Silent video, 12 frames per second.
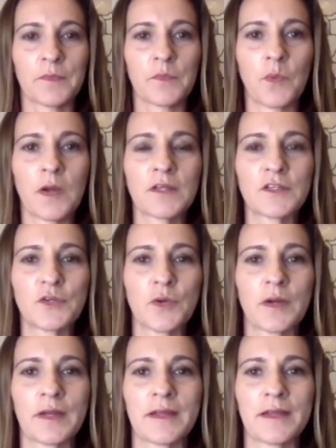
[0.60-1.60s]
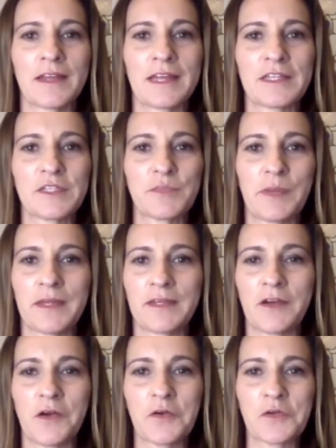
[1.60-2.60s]
What a joy it's been
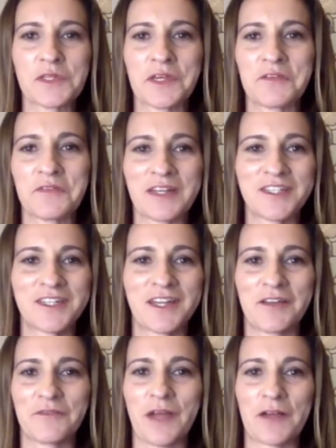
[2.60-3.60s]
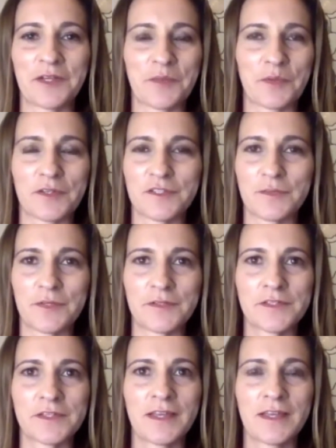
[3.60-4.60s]
to host the Convention on Founding
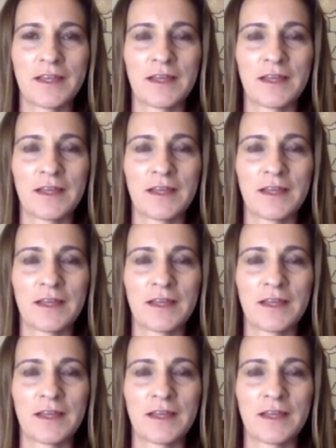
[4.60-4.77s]
Principles.